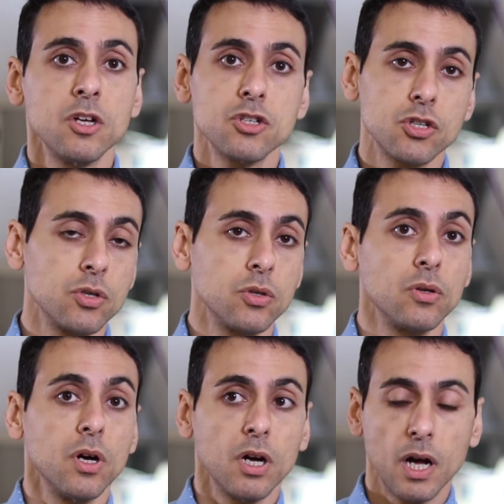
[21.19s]

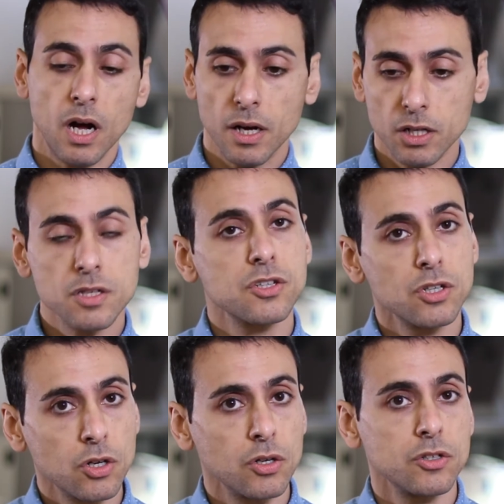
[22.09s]
to uh,
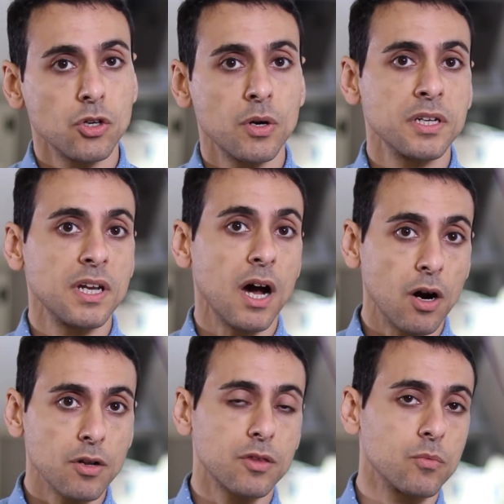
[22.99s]
consider joining the
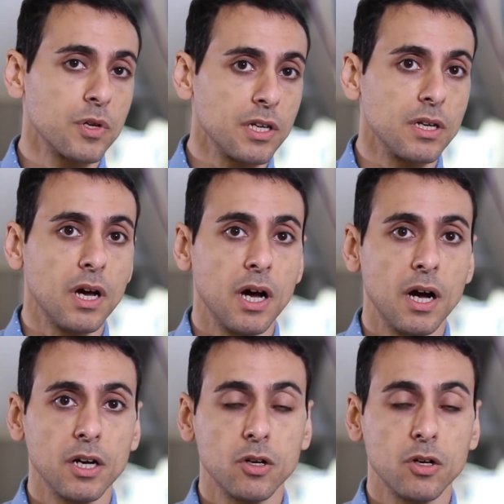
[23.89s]
R three uh,